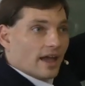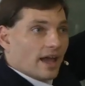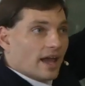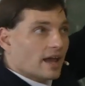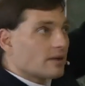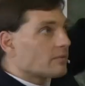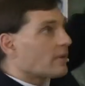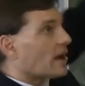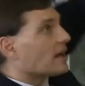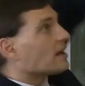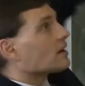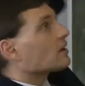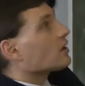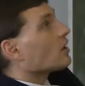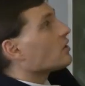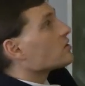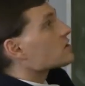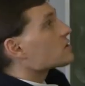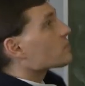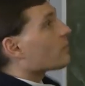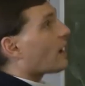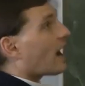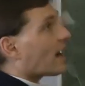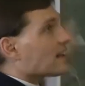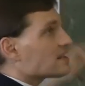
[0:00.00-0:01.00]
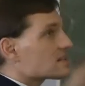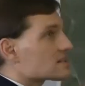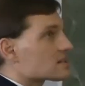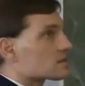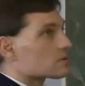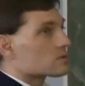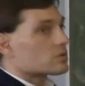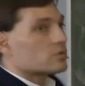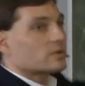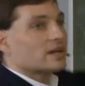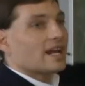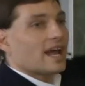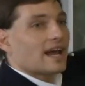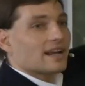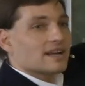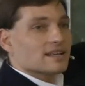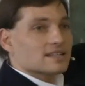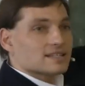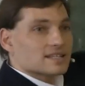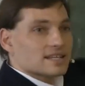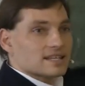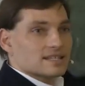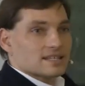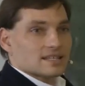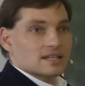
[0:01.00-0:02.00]
And when it goes once,
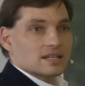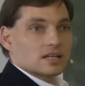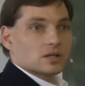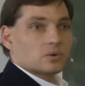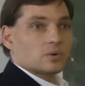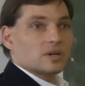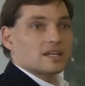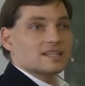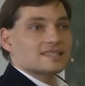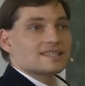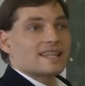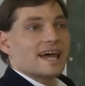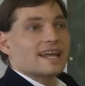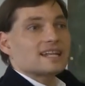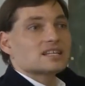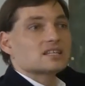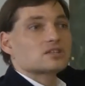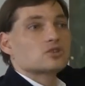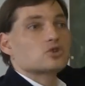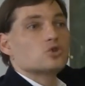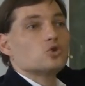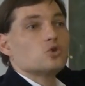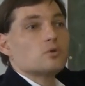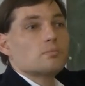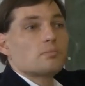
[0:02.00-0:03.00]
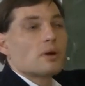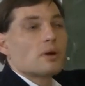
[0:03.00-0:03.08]
360 degrees, that is 2